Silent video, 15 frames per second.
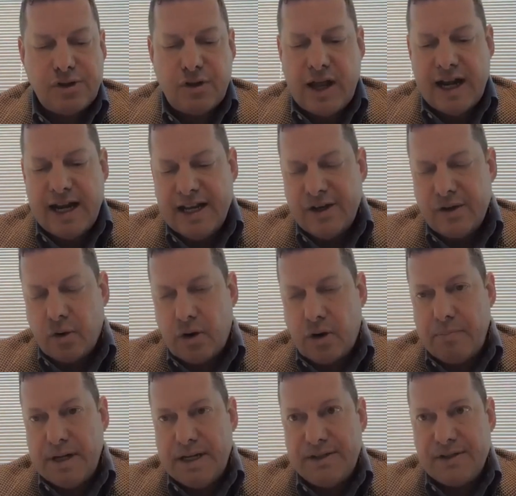So that
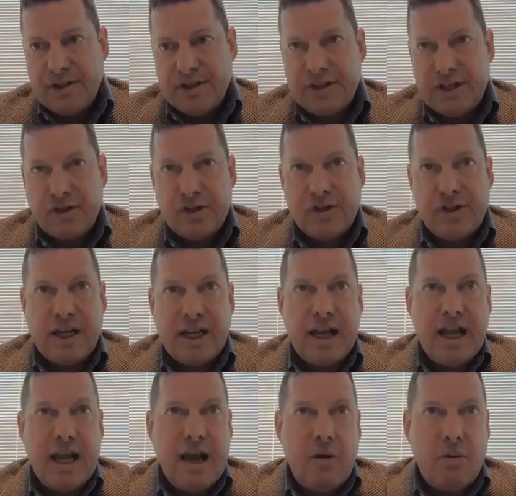indoor piece is
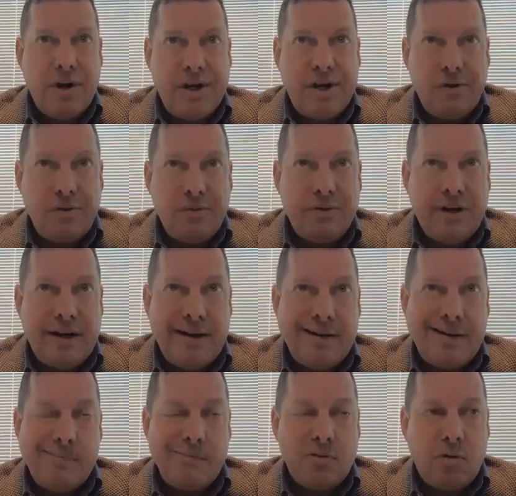interesting. We do
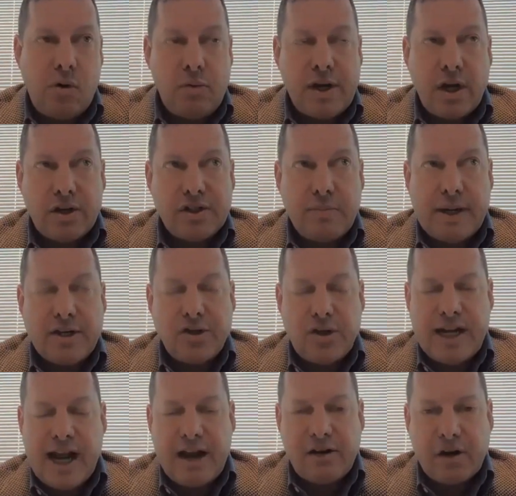what we call
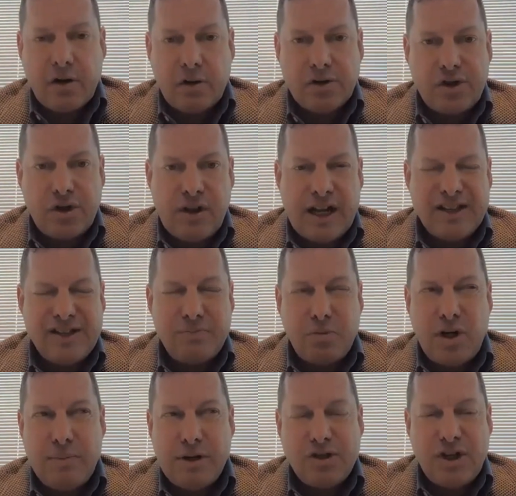specialty agriculture. That's
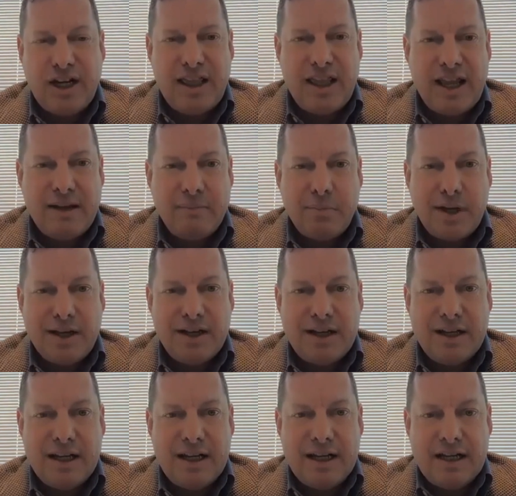pretty much anything but
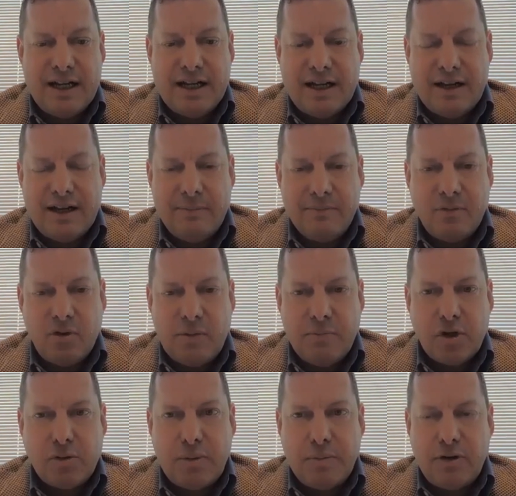what
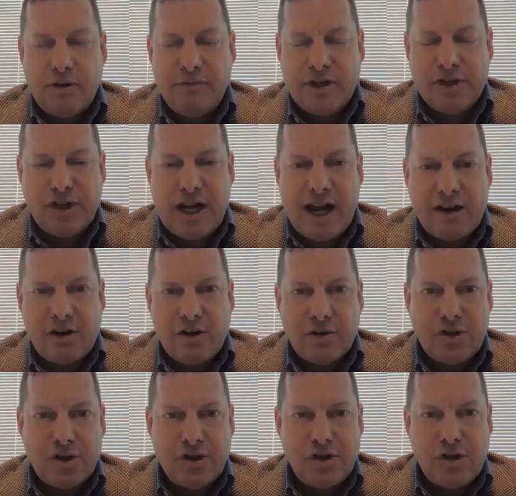most people envision
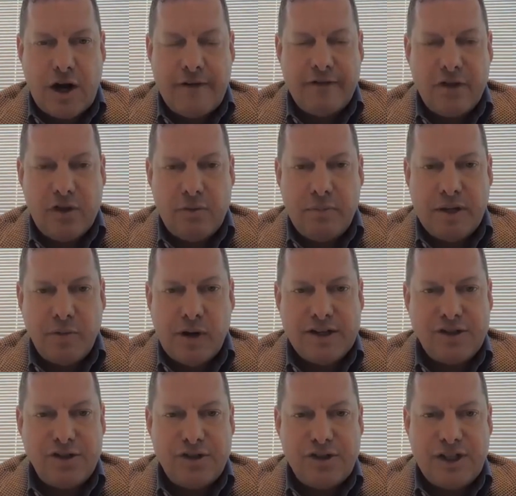agriculture. You're driving through the
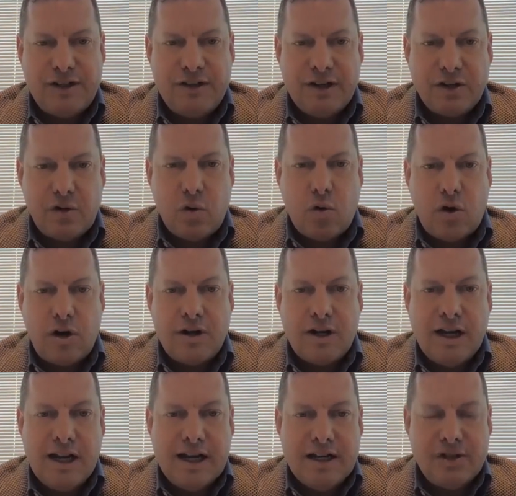Midwest, you see
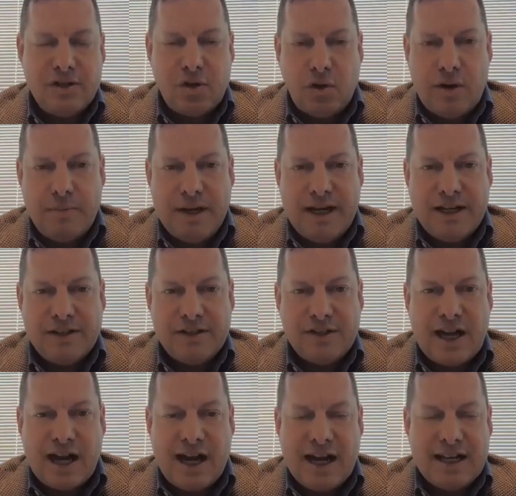corn,
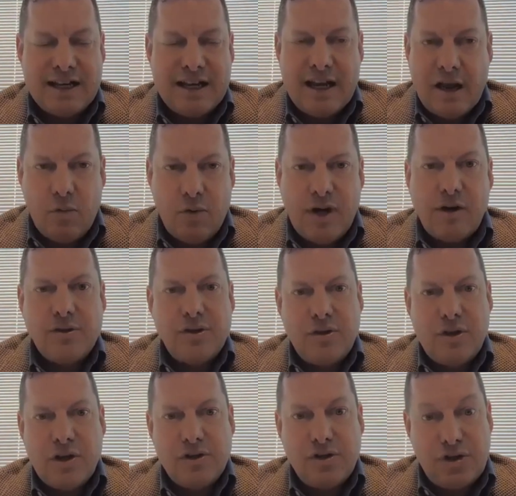soybeans, cotton. We don't
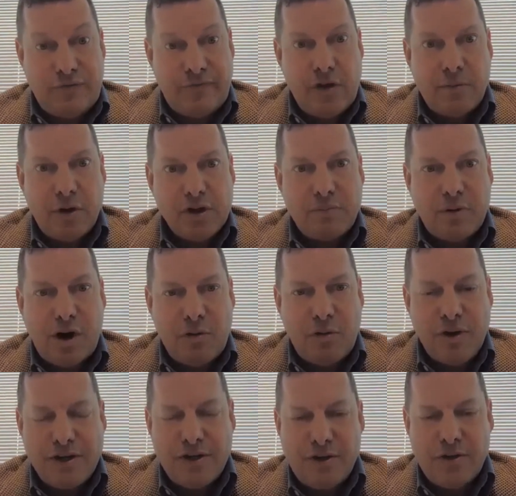do those for the most
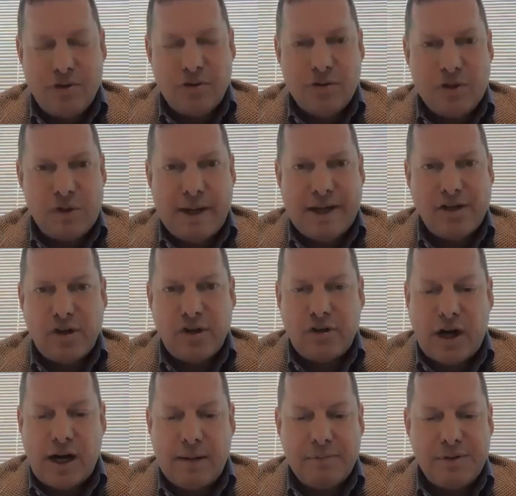part. We do specialty
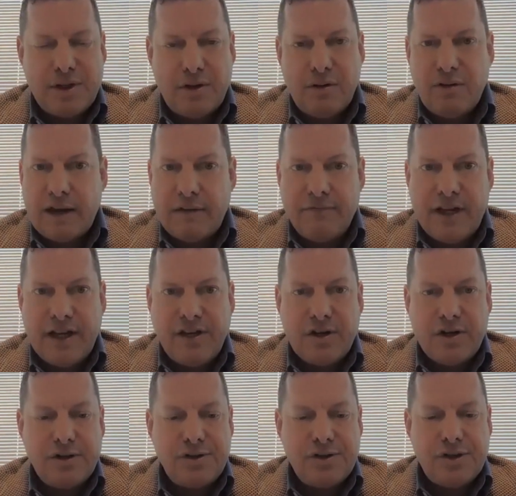crops, so like
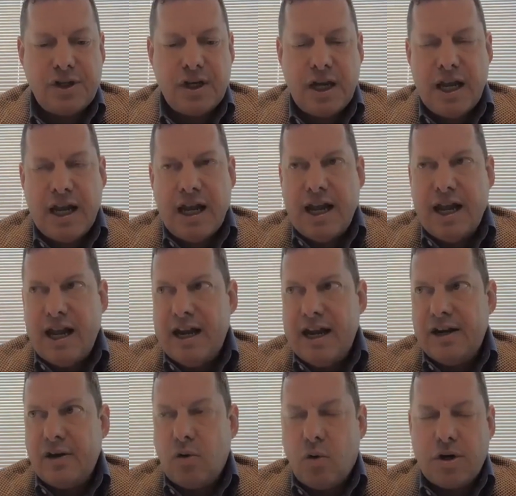vineyards
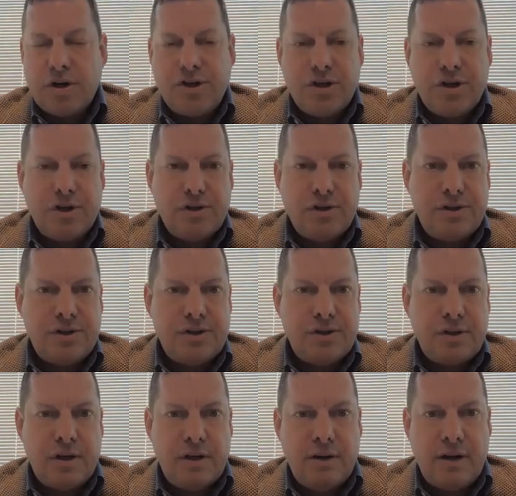and
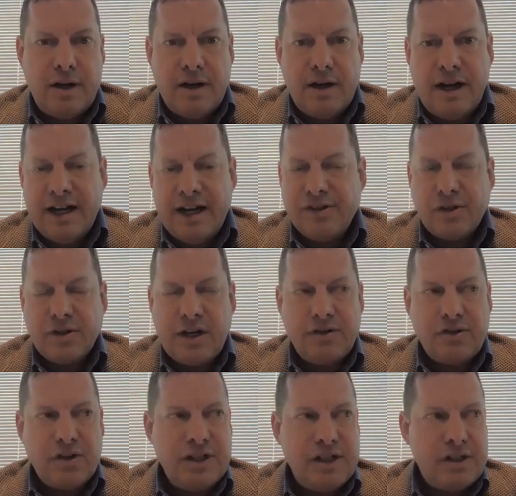orchards,
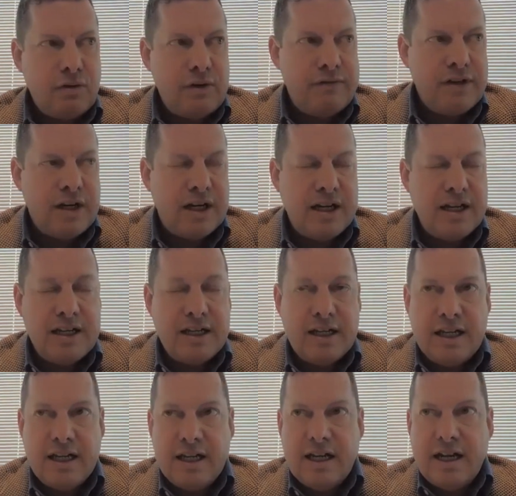hazelnut trees we've done.
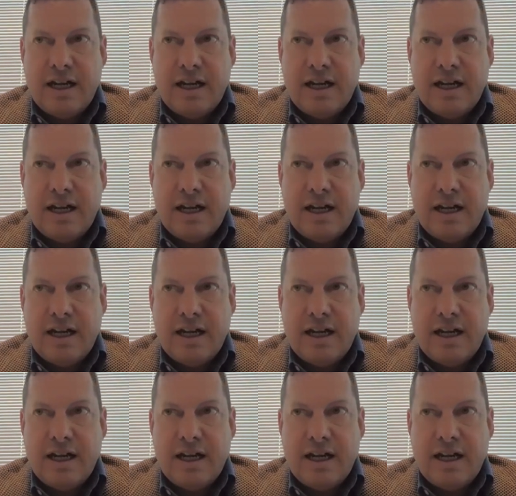